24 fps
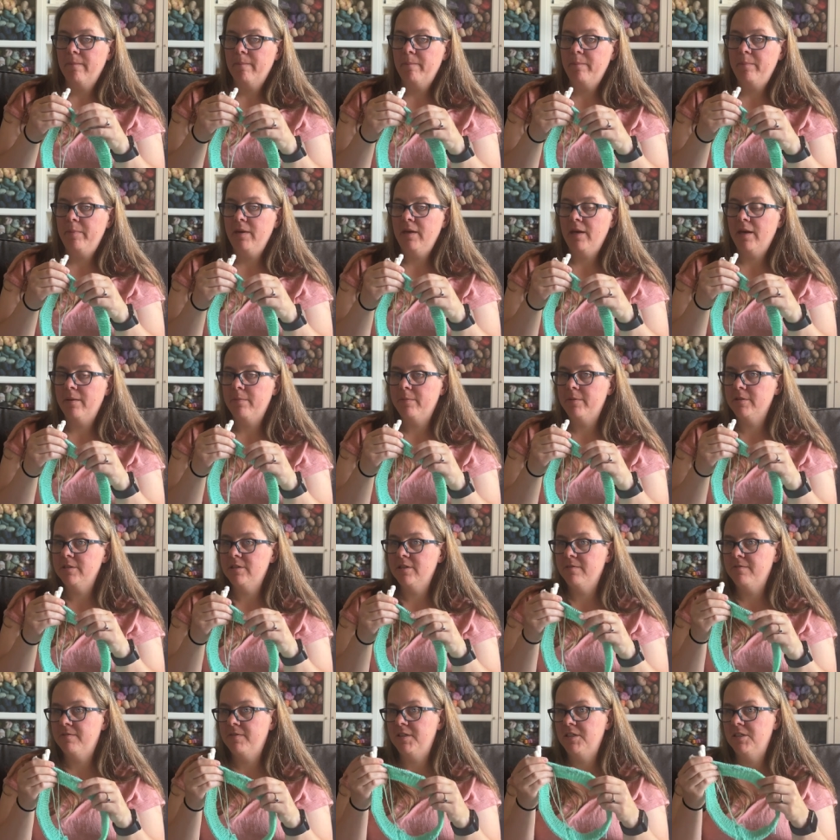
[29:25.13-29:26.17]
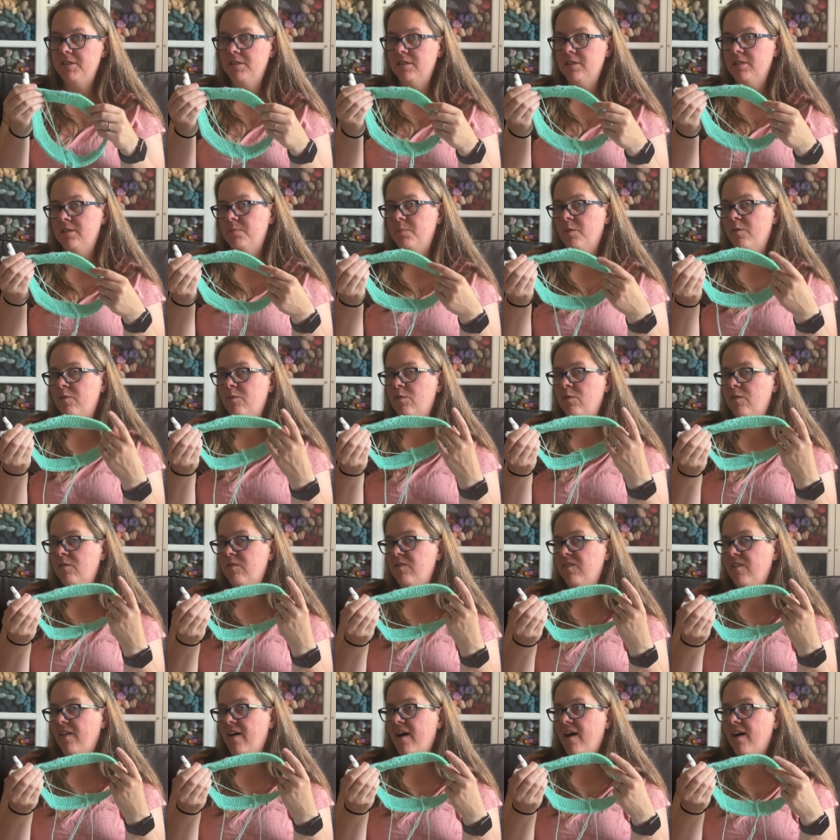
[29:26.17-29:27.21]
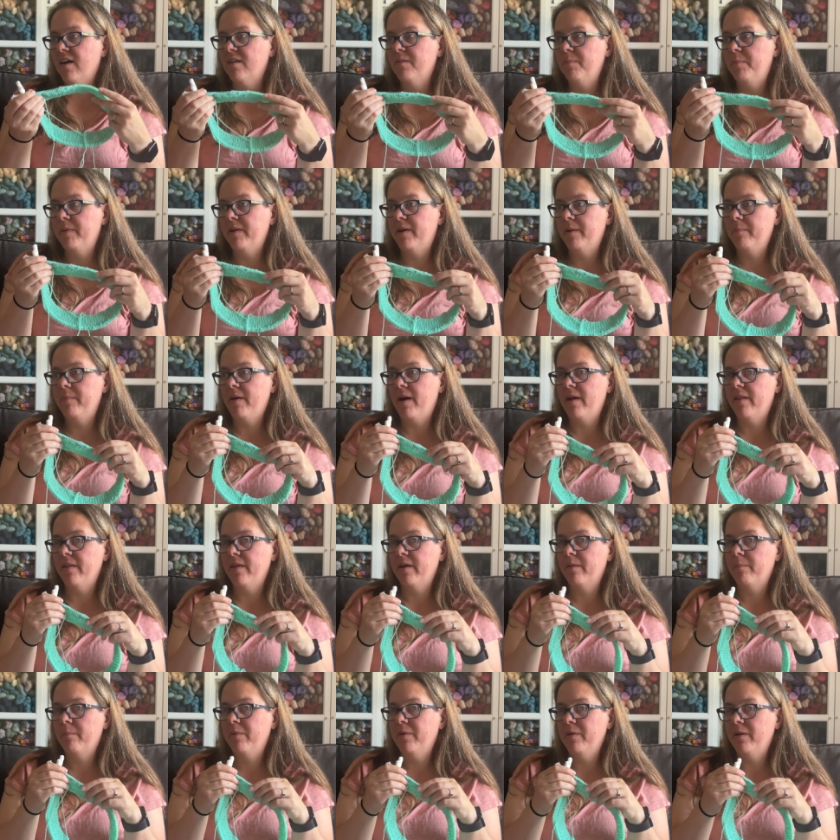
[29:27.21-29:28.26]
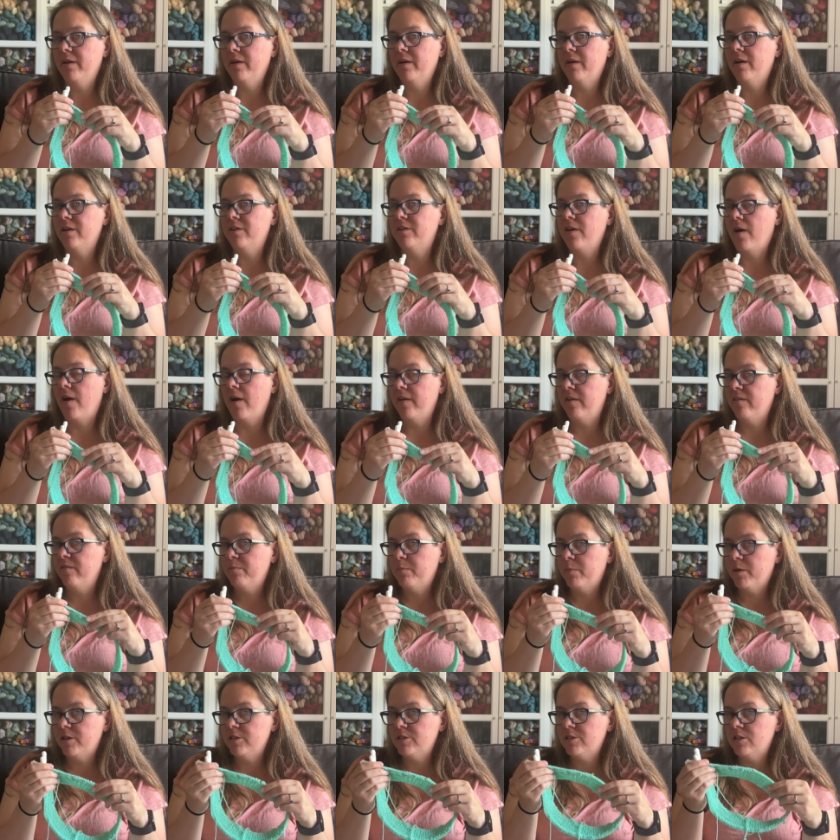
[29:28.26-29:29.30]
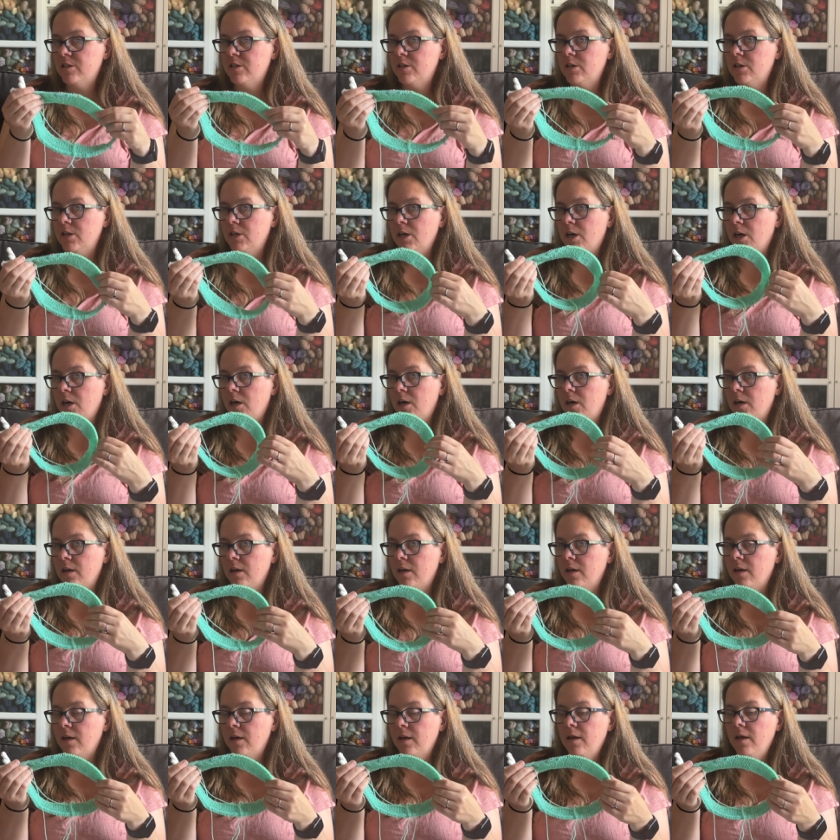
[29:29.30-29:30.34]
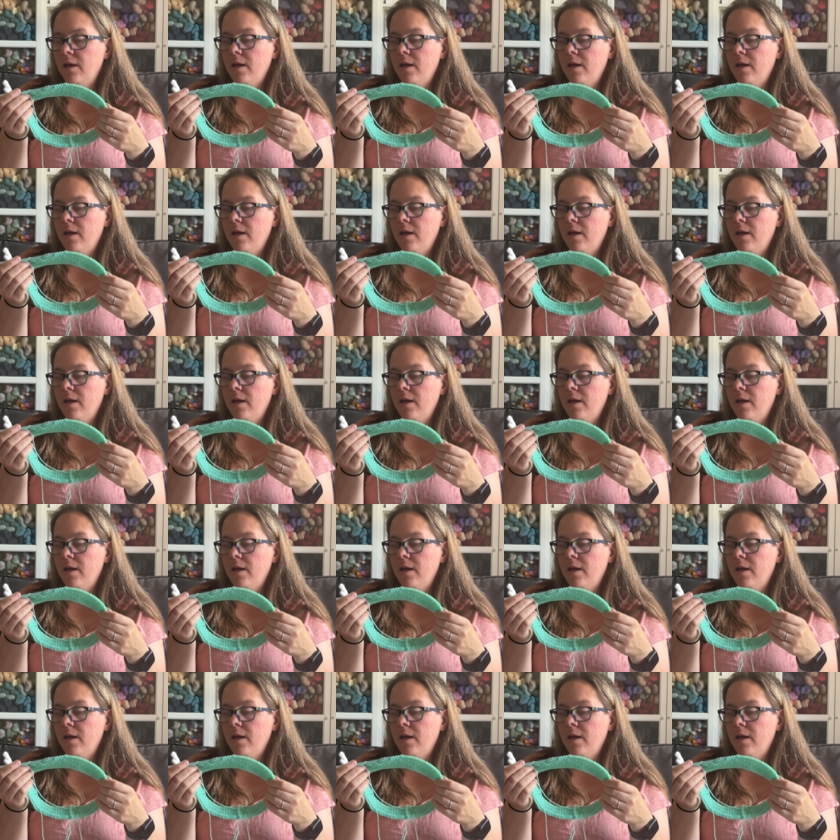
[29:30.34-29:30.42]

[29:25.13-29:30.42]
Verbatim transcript: be able to finish this before Flock, but I'm not like putting a ton of pressure on